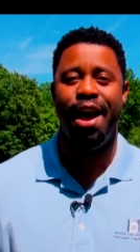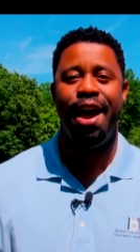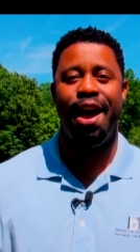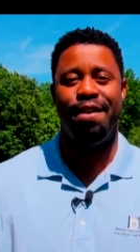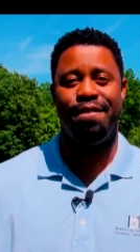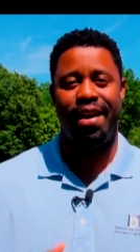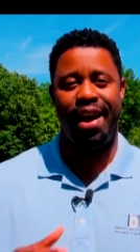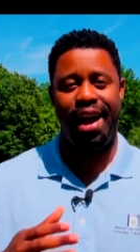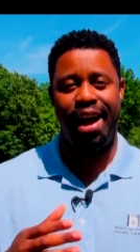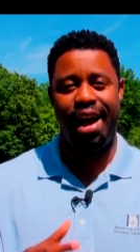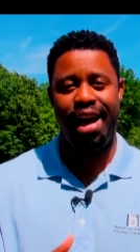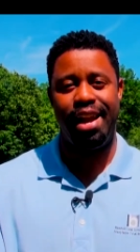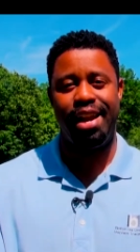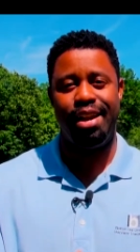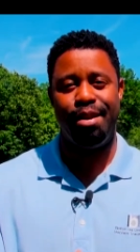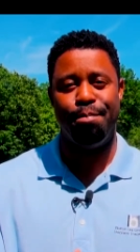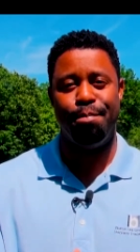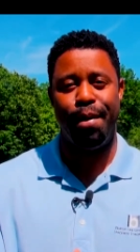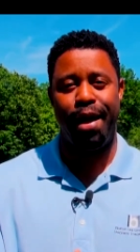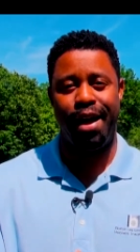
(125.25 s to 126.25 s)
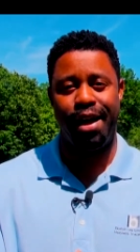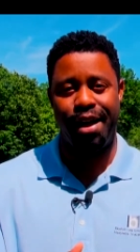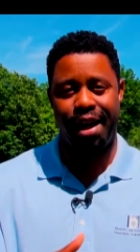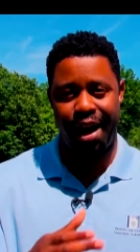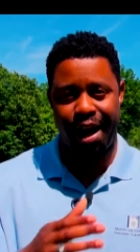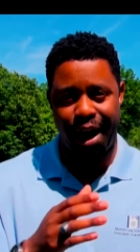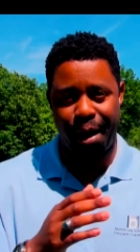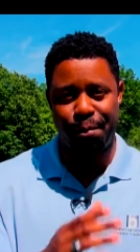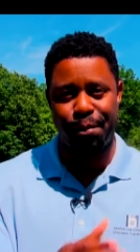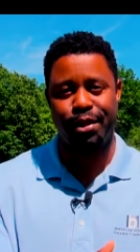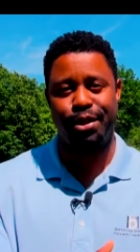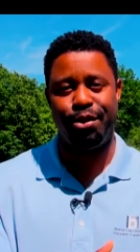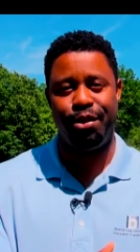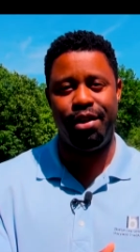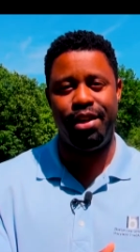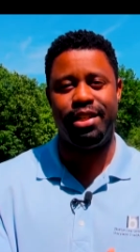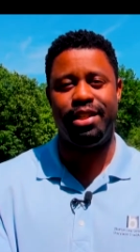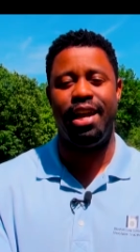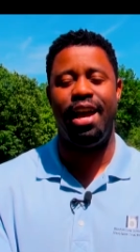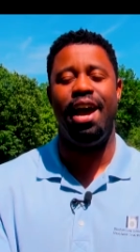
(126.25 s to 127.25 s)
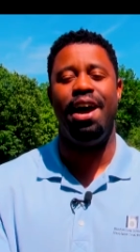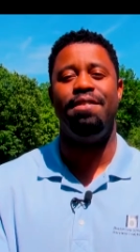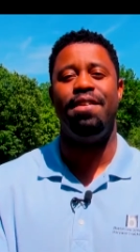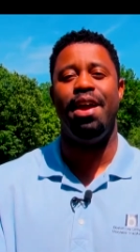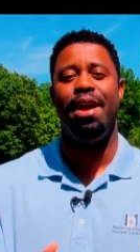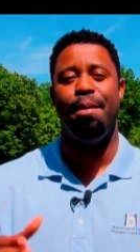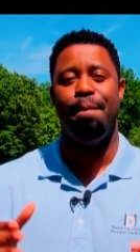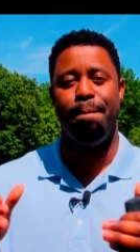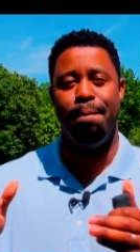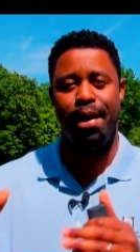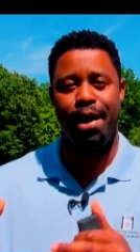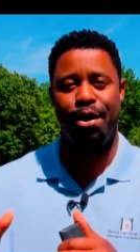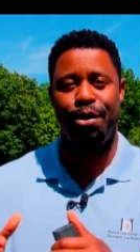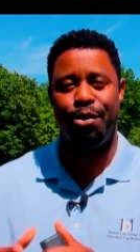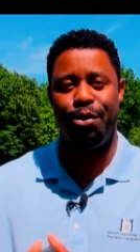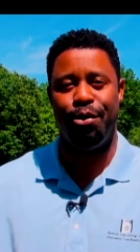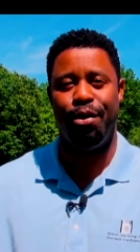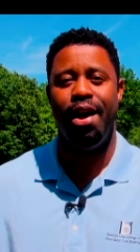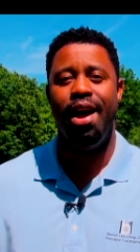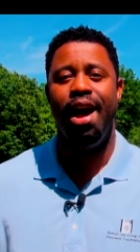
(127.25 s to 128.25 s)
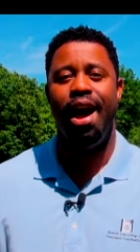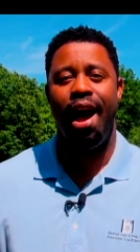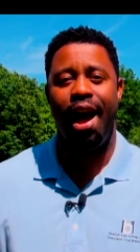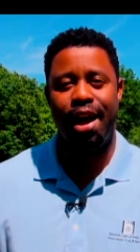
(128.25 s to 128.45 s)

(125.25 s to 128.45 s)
Have I had an opportunity to have a medical